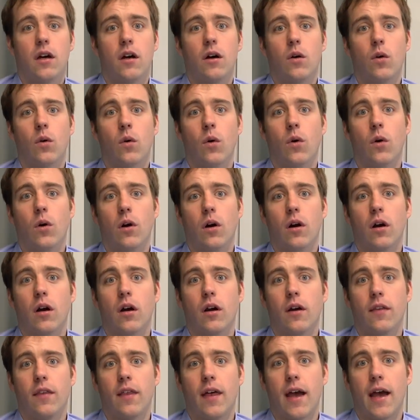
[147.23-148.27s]
or
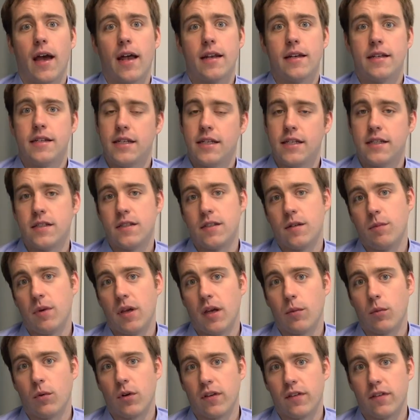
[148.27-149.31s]
that needs to be
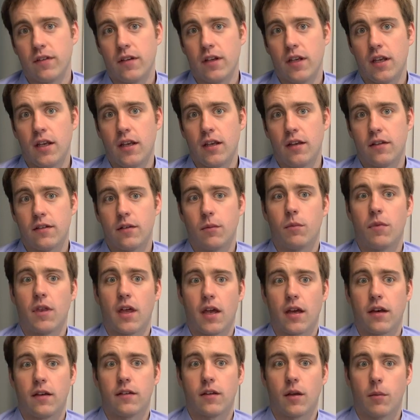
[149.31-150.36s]
able to see some
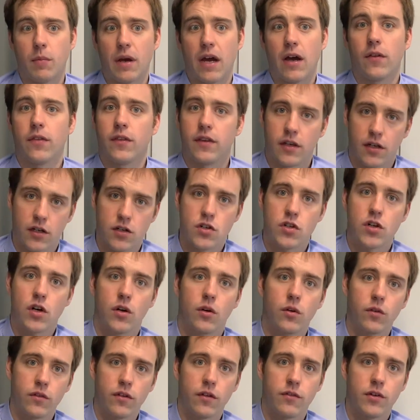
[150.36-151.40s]
things about the
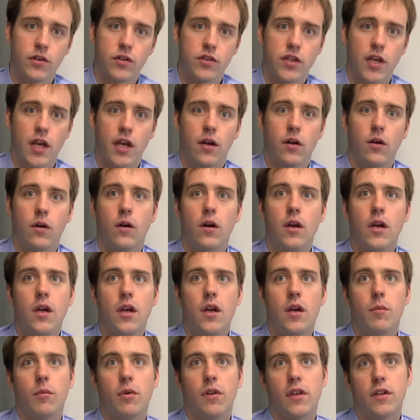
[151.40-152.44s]
internals of your channel,
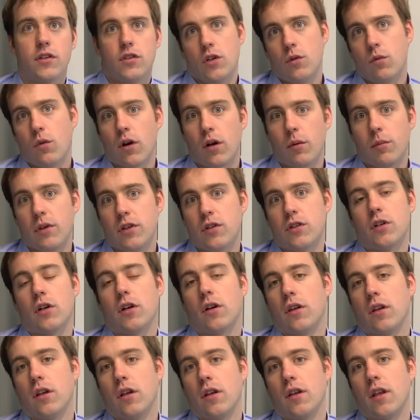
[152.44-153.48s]
but that you want to be sure
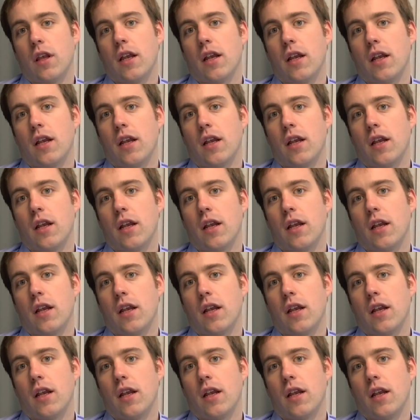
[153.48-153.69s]
that